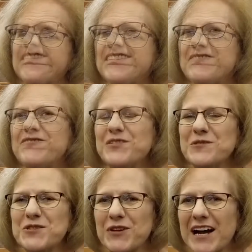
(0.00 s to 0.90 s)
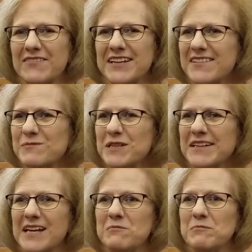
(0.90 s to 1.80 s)
The food drive has been
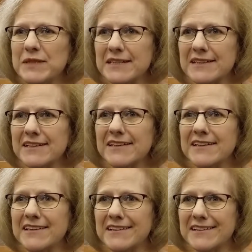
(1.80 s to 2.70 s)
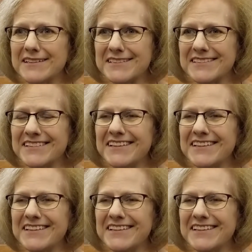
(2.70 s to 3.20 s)
a big hit.